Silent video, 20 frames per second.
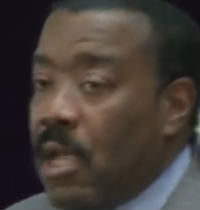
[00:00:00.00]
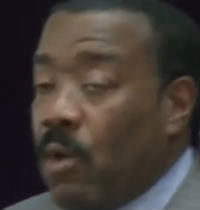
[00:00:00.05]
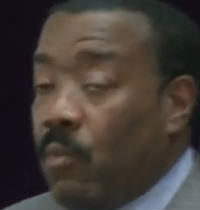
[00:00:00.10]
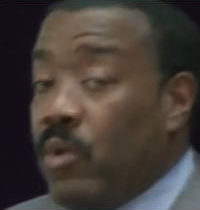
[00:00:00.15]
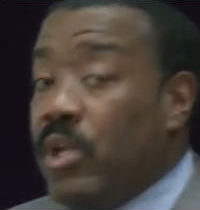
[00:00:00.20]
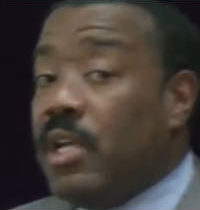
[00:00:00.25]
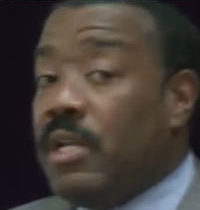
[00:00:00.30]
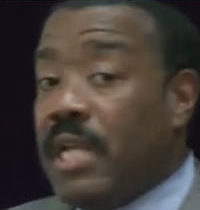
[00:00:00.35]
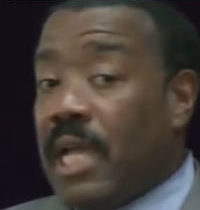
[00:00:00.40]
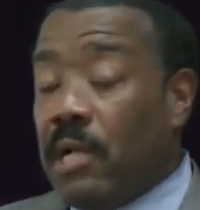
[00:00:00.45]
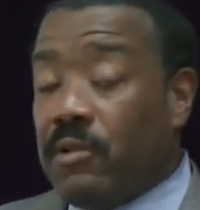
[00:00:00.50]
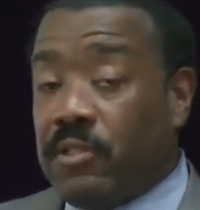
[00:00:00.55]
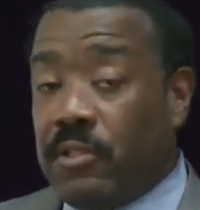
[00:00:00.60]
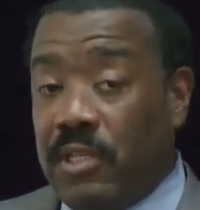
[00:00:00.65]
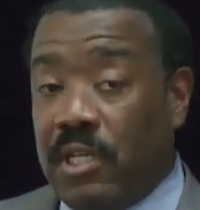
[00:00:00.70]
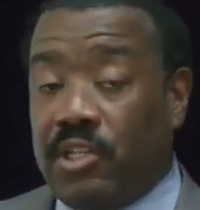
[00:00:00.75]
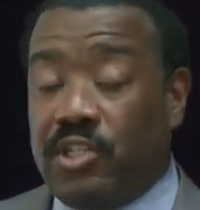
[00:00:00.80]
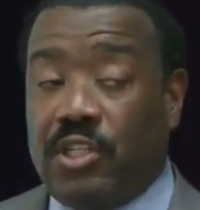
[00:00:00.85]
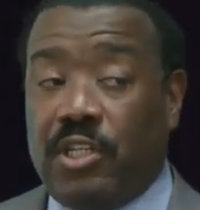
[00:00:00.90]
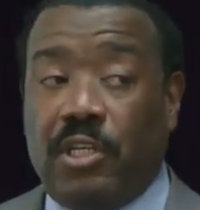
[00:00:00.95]
We announced
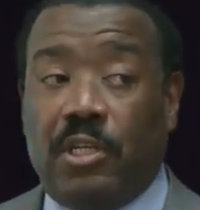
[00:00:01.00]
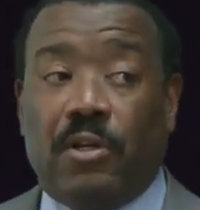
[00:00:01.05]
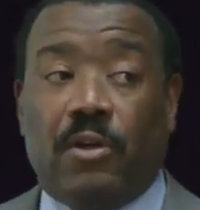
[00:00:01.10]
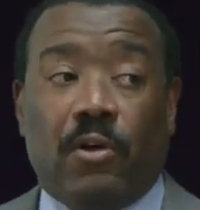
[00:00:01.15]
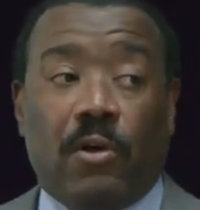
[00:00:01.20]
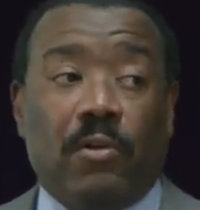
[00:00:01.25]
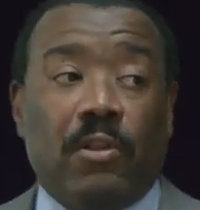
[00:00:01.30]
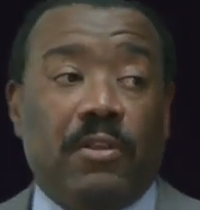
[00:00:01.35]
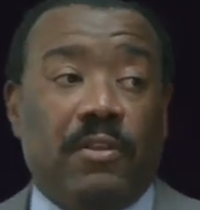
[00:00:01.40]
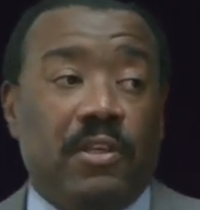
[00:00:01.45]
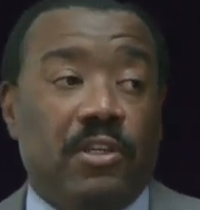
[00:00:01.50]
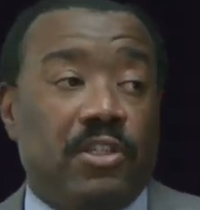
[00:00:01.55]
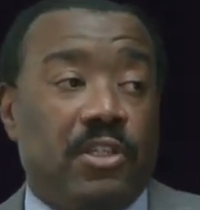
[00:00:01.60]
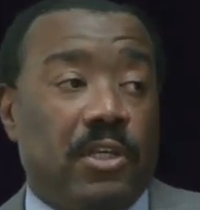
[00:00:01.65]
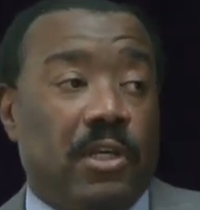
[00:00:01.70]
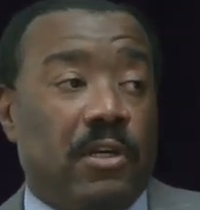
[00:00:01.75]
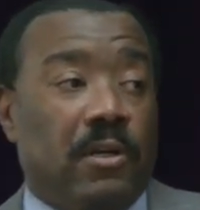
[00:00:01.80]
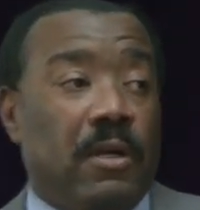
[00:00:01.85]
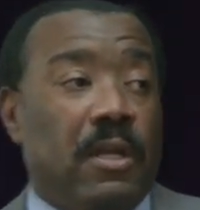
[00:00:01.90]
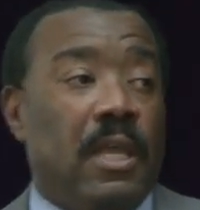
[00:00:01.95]
this year, early this
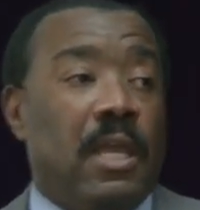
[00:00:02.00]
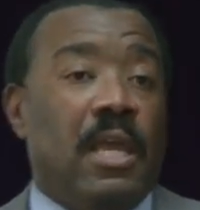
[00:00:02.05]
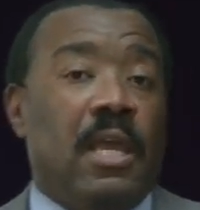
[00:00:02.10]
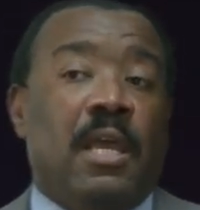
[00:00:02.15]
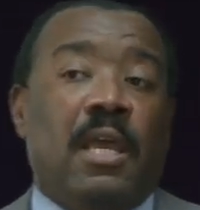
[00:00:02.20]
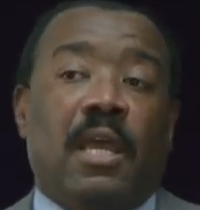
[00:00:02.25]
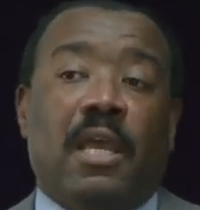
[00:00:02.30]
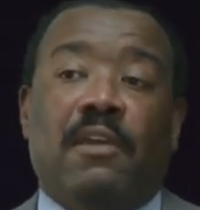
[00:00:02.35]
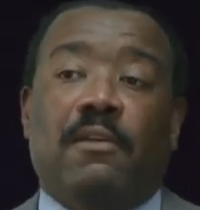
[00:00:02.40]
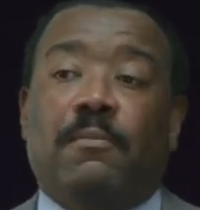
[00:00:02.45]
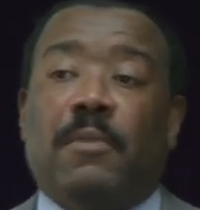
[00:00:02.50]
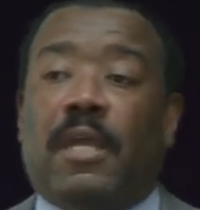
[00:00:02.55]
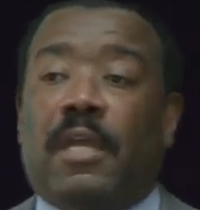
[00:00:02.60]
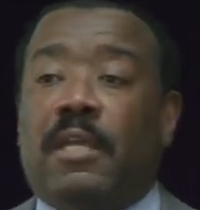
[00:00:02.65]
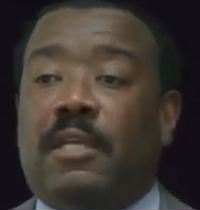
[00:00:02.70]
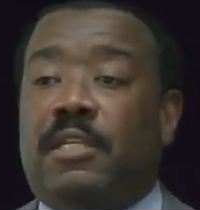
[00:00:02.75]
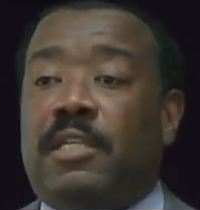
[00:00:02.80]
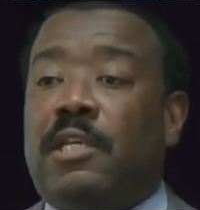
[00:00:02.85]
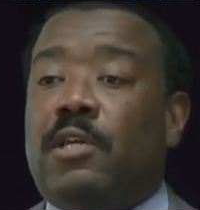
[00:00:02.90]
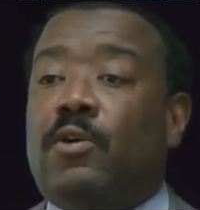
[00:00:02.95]
year, a,
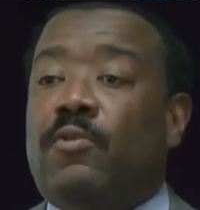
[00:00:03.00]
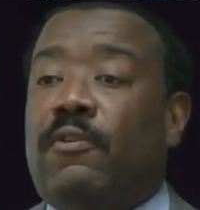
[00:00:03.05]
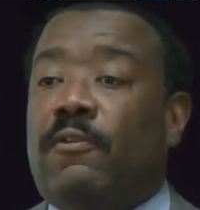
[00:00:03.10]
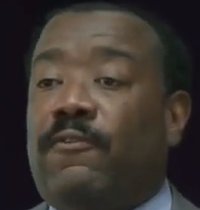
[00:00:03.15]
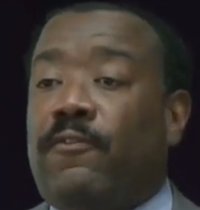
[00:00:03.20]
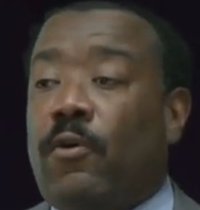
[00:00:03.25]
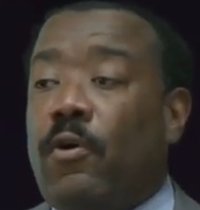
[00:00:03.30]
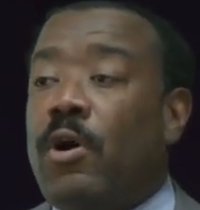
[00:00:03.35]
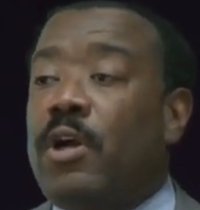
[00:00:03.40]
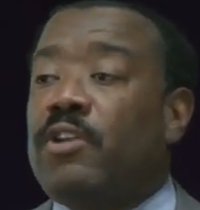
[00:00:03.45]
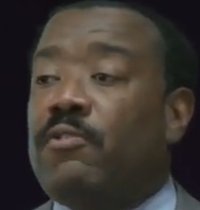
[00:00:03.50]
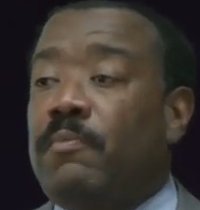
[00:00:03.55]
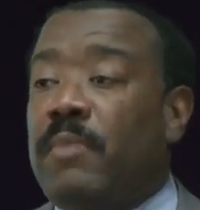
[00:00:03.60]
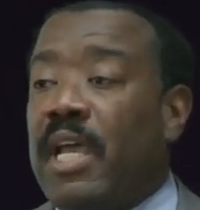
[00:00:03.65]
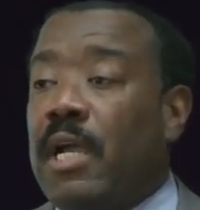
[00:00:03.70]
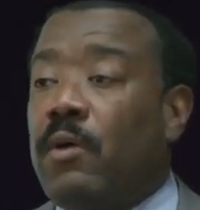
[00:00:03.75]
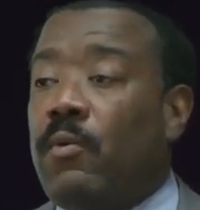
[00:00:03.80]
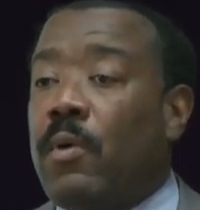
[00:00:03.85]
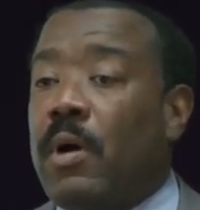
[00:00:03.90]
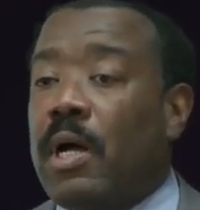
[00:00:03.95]
a deal for 400
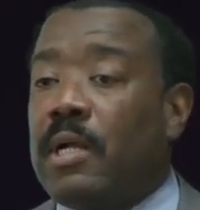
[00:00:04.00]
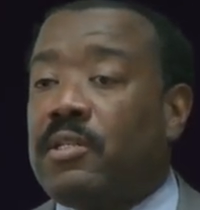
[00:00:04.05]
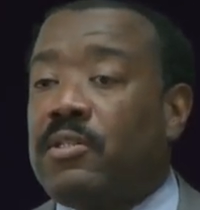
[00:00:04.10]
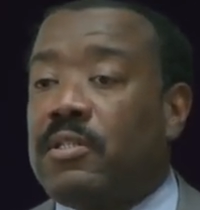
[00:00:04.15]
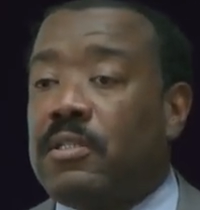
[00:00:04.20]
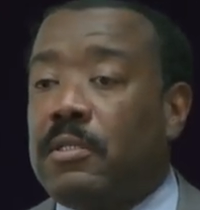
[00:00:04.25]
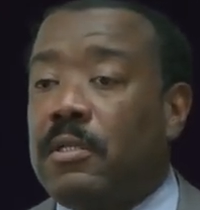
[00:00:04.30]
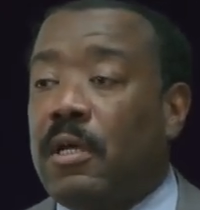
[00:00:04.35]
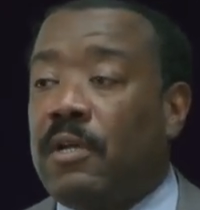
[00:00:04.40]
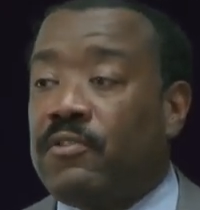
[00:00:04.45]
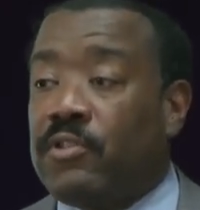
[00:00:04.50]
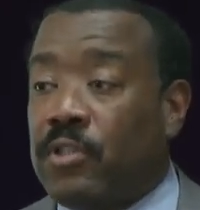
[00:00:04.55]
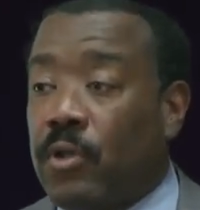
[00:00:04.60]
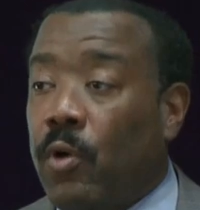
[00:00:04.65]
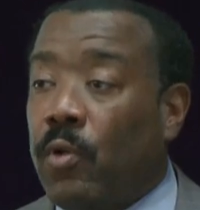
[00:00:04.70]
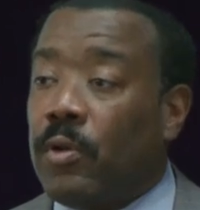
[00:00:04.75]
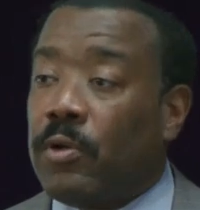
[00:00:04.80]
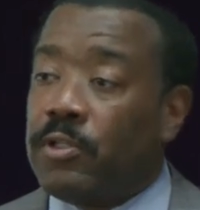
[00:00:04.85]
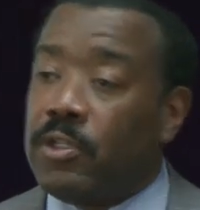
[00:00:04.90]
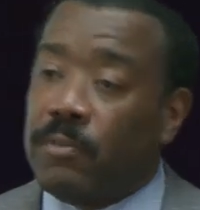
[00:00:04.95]
megawatts of
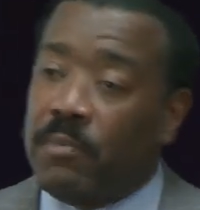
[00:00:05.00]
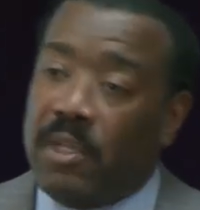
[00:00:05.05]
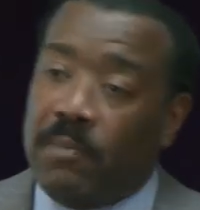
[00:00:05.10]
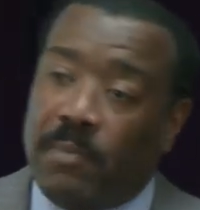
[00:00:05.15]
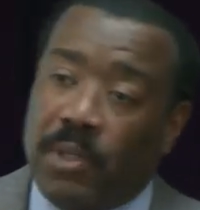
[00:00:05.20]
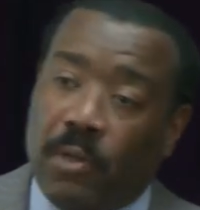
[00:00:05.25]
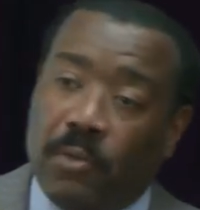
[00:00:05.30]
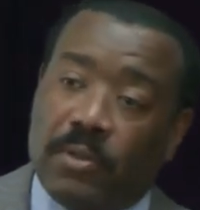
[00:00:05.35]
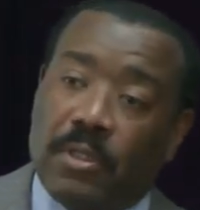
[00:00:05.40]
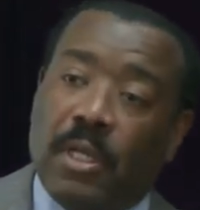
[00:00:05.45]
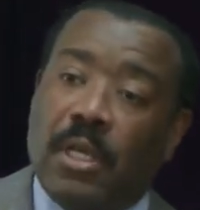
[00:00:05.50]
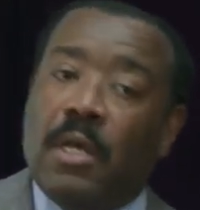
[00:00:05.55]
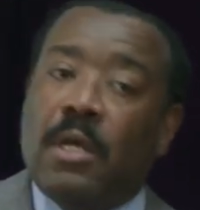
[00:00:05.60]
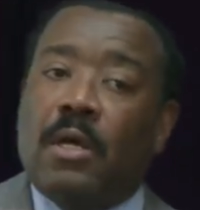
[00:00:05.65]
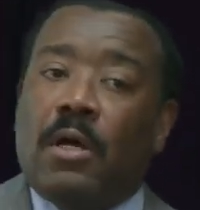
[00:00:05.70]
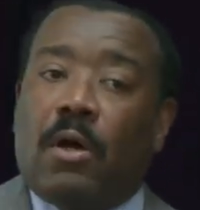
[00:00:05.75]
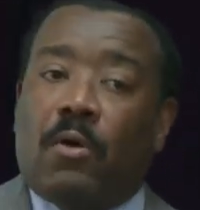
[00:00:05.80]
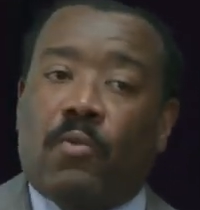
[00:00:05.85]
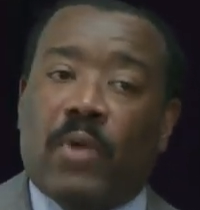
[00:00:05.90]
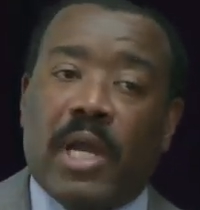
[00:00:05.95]
solar to be built
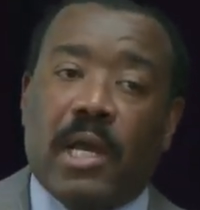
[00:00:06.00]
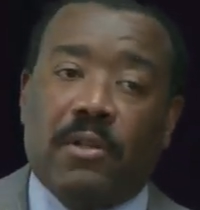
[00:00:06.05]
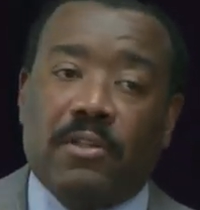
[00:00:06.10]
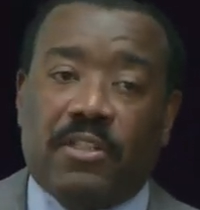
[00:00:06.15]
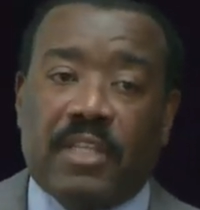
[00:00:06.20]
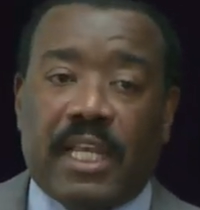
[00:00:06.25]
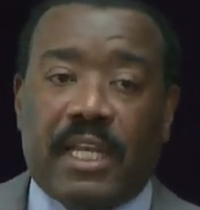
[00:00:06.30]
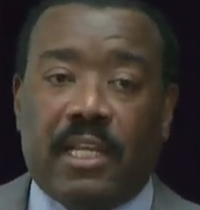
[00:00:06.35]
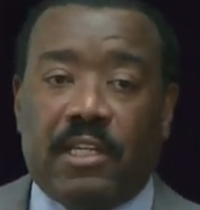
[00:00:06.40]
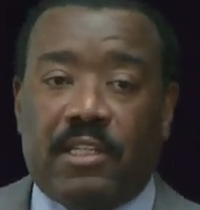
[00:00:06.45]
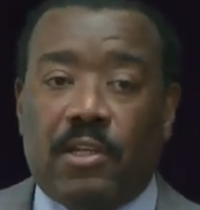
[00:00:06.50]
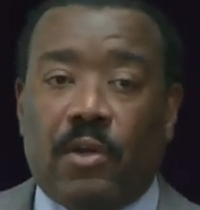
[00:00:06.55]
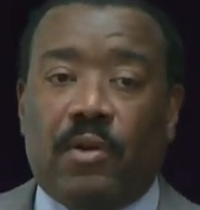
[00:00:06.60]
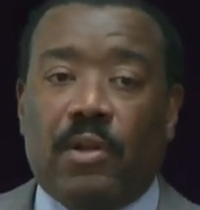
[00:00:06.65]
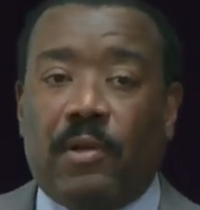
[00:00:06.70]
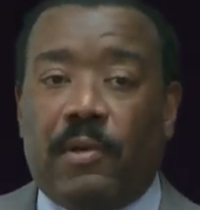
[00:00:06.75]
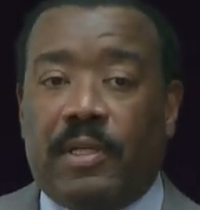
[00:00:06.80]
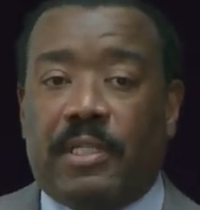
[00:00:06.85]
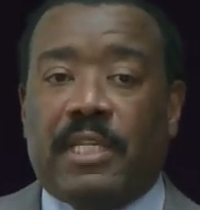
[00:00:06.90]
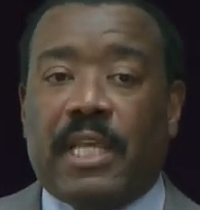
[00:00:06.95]
around San
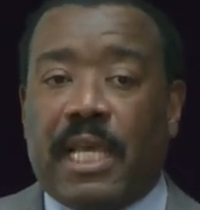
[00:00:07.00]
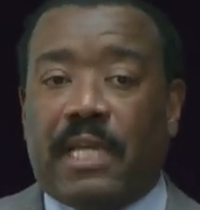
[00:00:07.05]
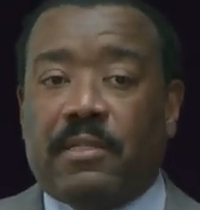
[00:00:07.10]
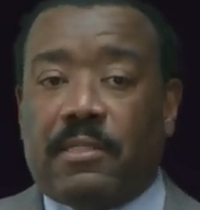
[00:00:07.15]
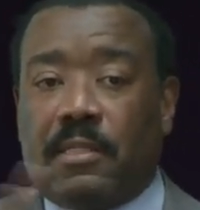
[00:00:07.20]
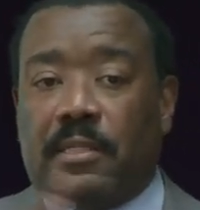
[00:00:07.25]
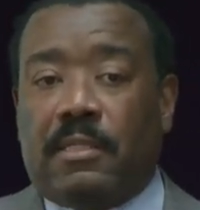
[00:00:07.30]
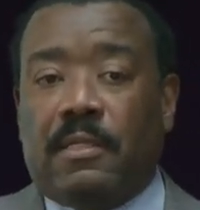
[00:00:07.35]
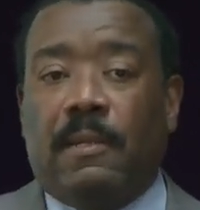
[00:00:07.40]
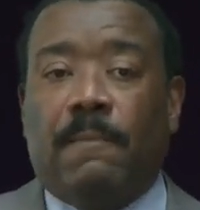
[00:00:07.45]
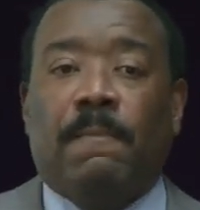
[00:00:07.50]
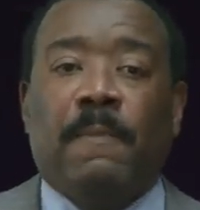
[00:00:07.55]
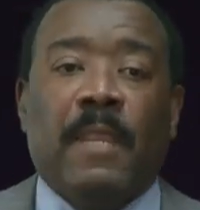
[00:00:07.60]
Antonio in Texas.